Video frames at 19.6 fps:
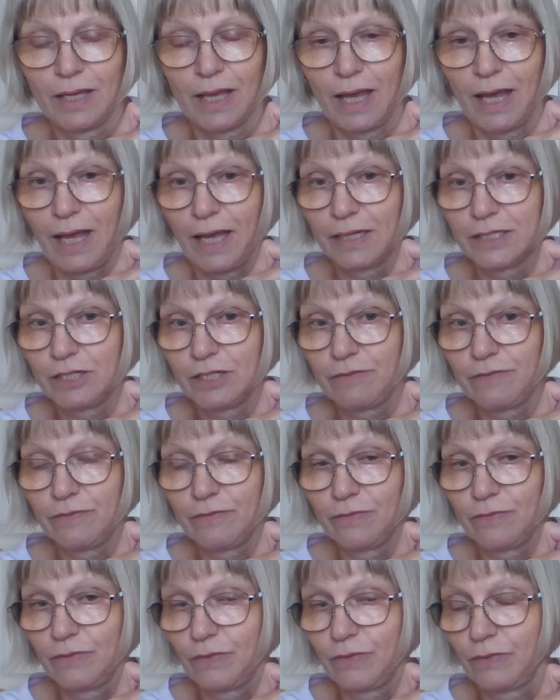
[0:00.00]
and
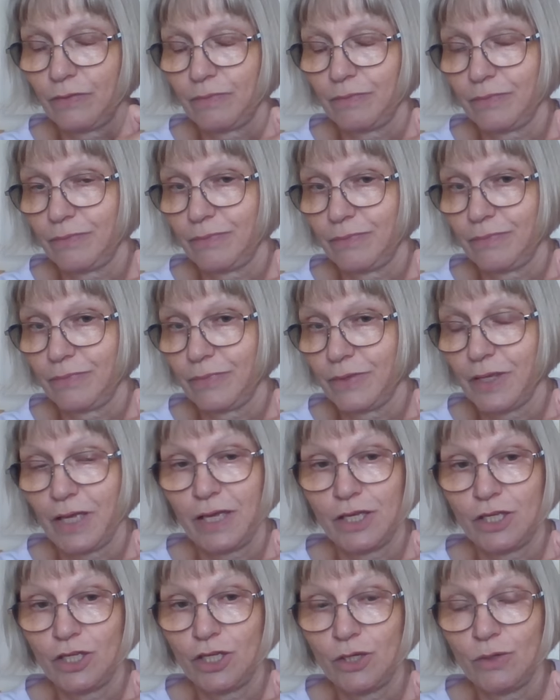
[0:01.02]
if
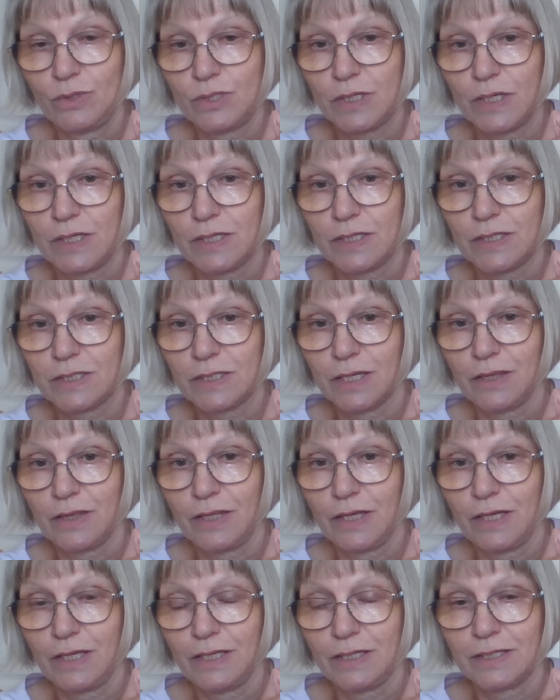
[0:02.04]
it uses
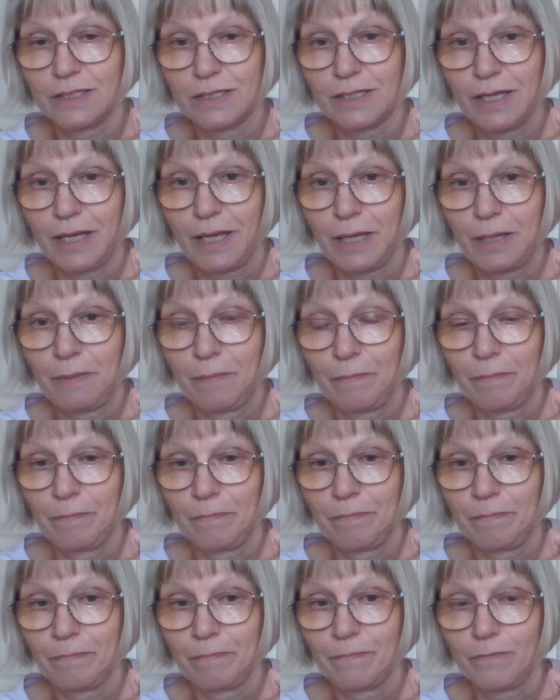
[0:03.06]
the same
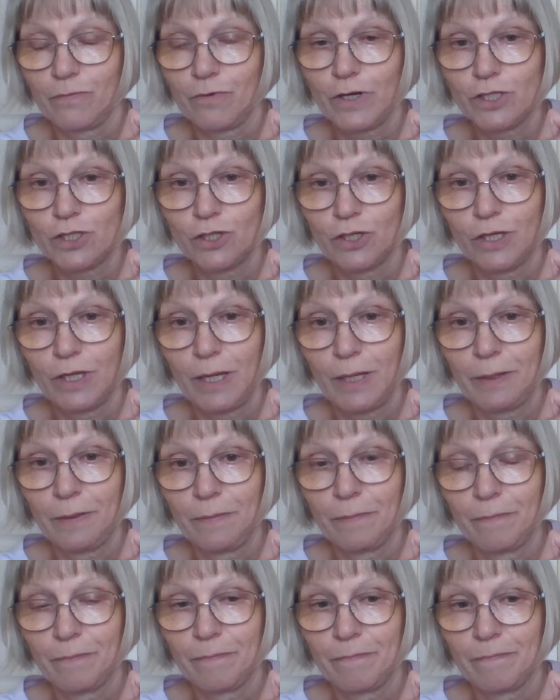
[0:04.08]
thread colour,
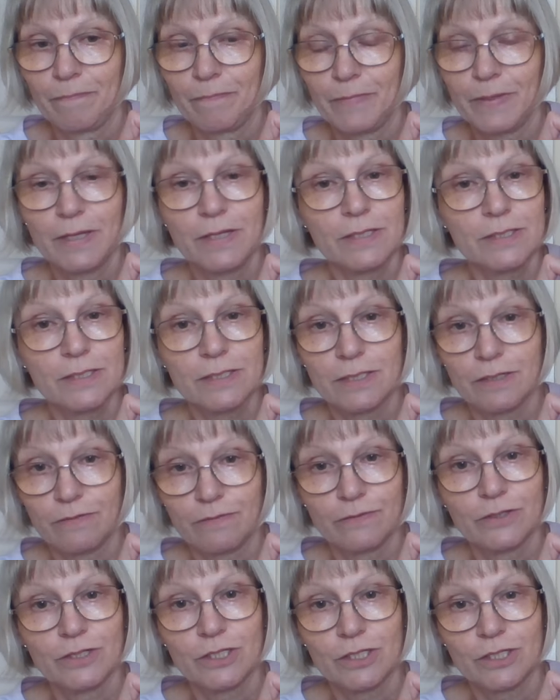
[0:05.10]
it's a
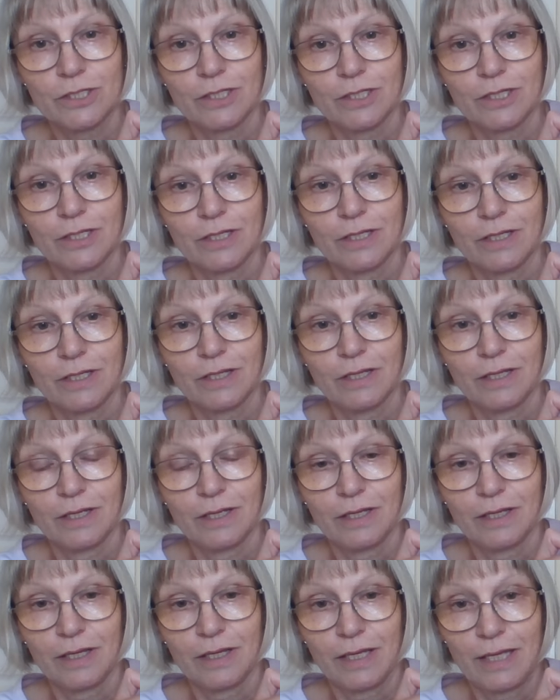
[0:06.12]
different
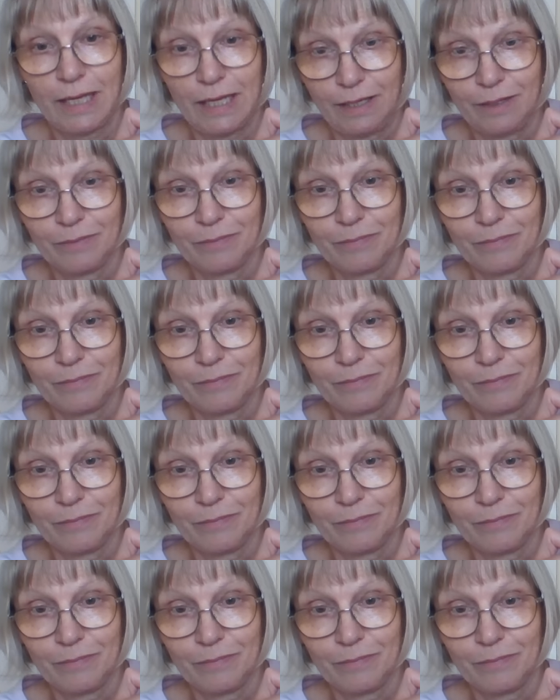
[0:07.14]
key.